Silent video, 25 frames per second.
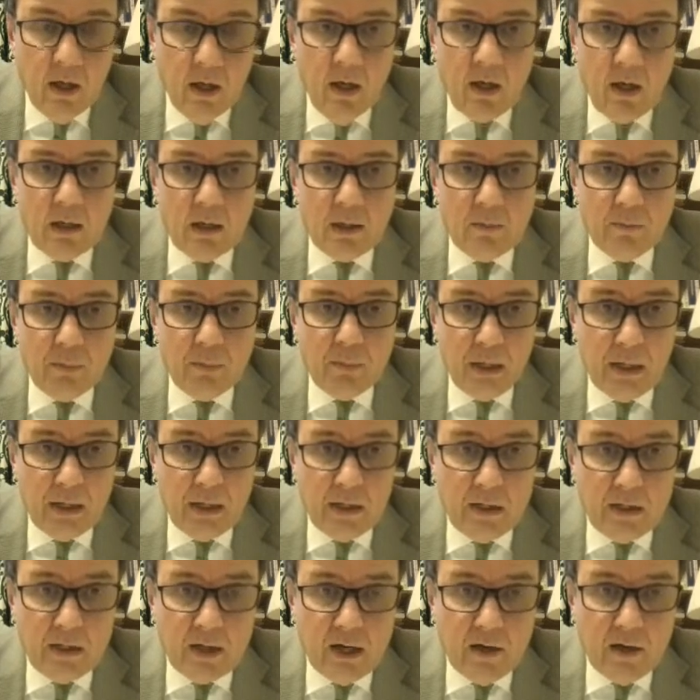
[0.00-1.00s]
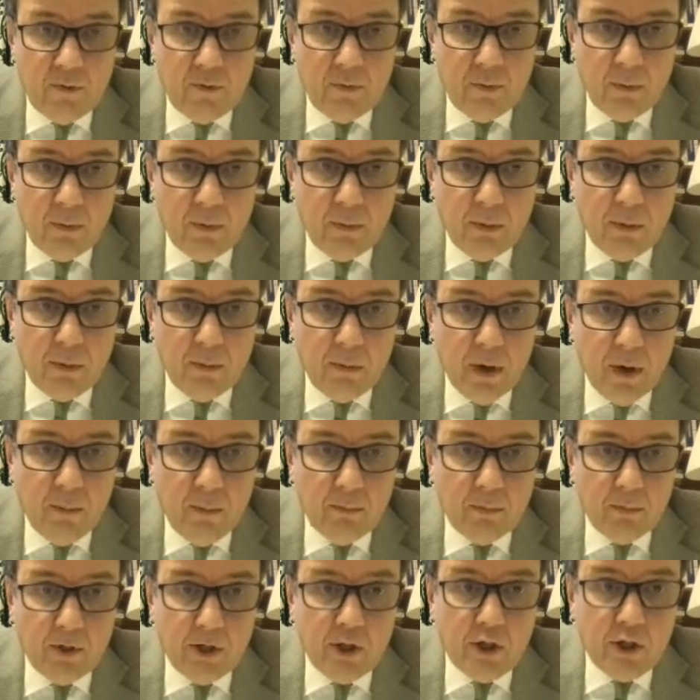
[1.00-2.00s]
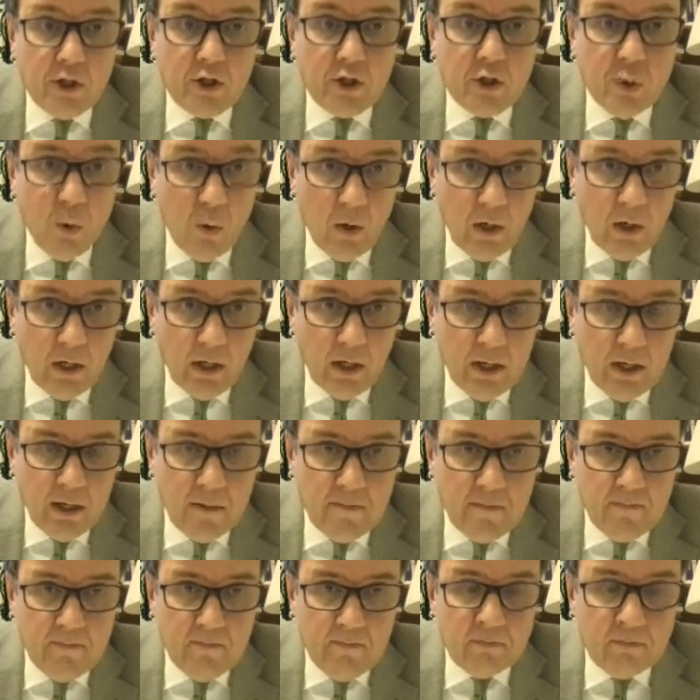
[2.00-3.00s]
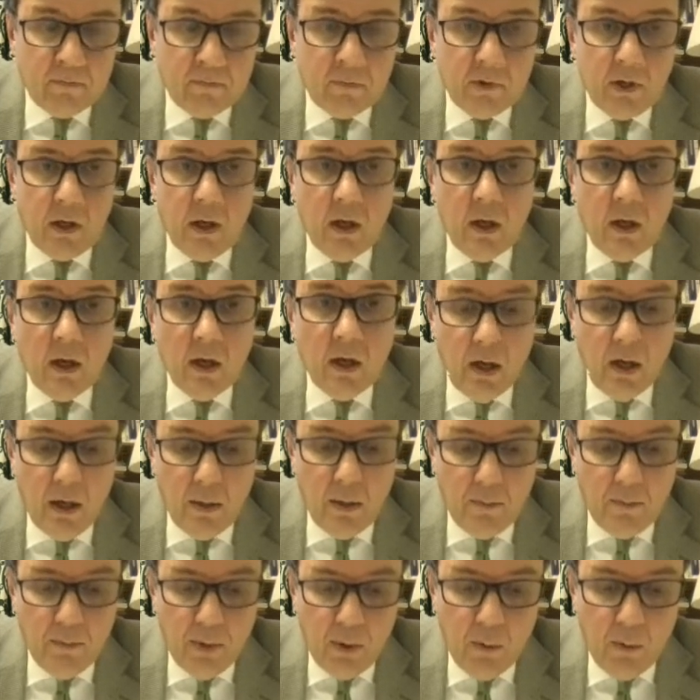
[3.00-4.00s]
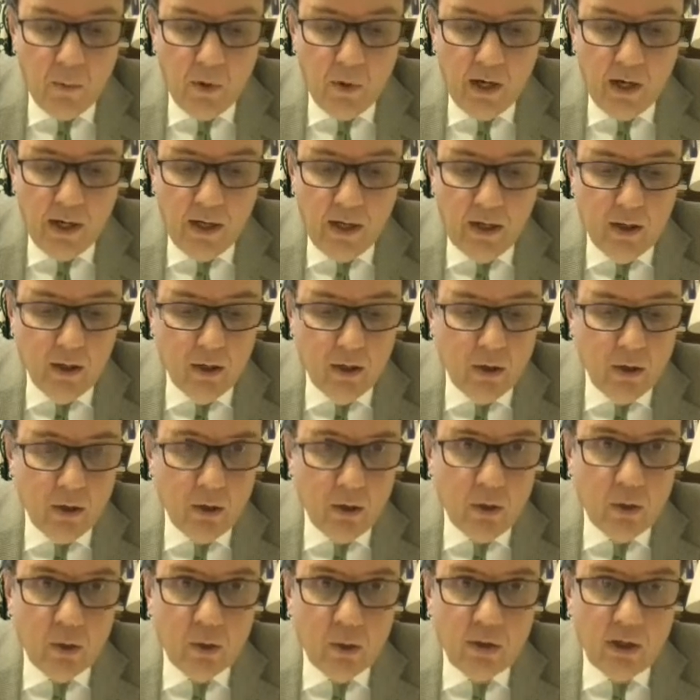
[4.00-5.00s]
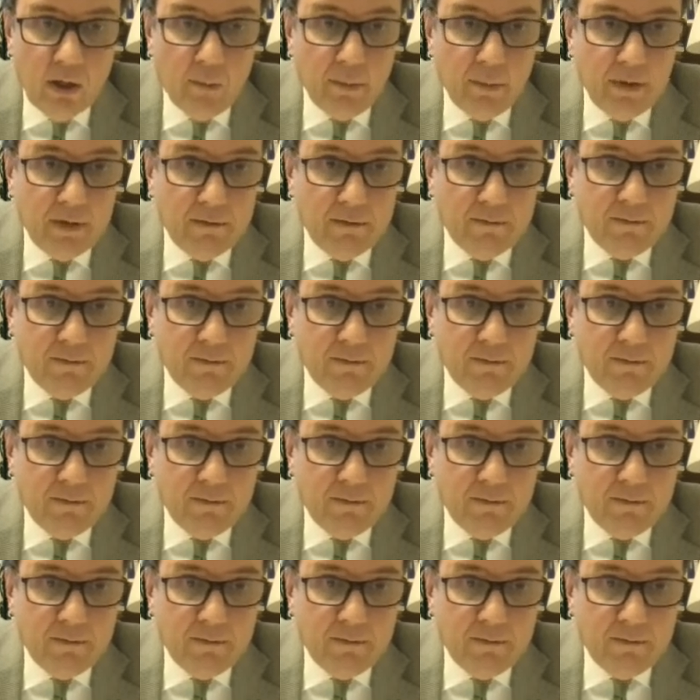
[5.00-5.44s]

The bill itself will be published shortly. but will include, and it'll be the